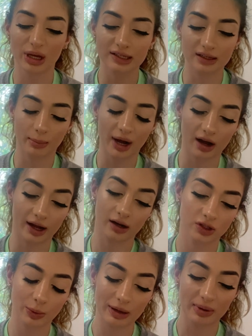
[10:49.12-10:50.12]
peas in a
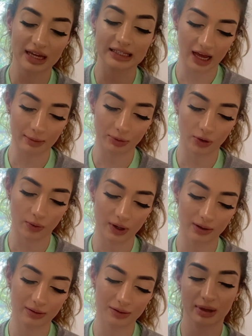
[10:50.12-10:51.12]
pod. Sweet peas.
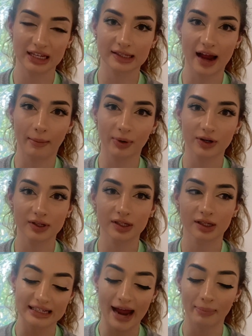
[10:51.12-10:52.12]
Capricorn? Pea
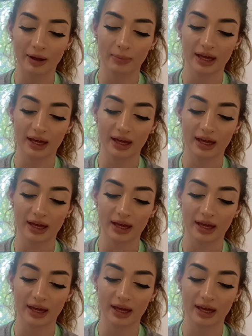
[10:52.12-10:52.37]
snappers? Snapping